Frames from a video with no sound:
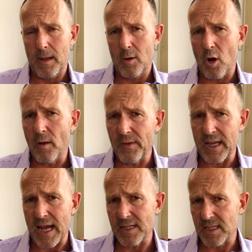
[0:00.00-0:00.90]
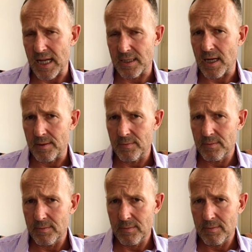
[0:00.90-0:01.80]
on the gas sector,
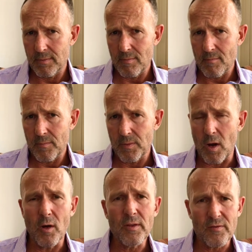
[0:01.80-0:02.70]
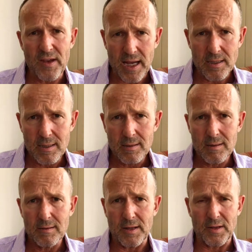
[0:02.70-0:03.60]
on the fact
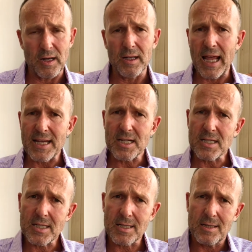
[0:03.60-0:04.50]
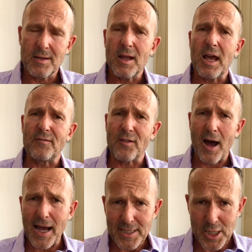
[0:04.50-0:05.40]
that the latest
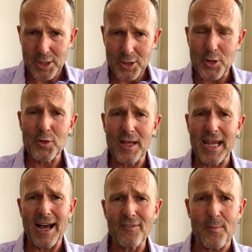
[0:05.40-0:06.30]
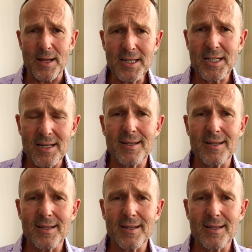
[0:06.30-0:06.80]
advisors to the government